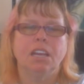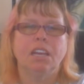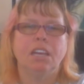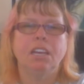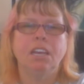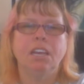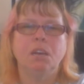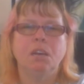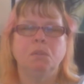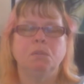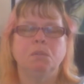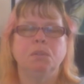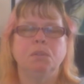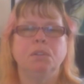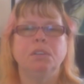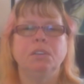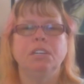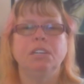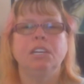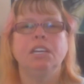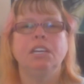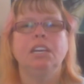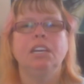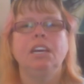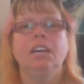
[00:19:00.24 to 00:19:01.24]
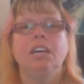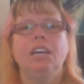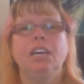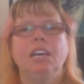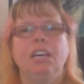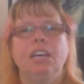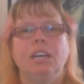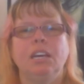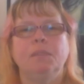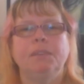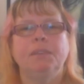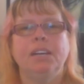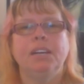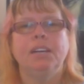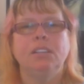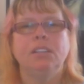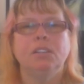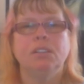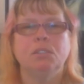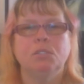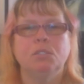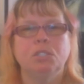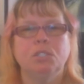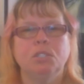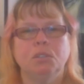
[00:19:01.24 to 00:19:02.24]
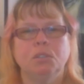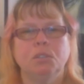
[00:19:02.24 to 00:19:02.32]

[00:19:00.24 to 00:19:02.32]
I can't worry about those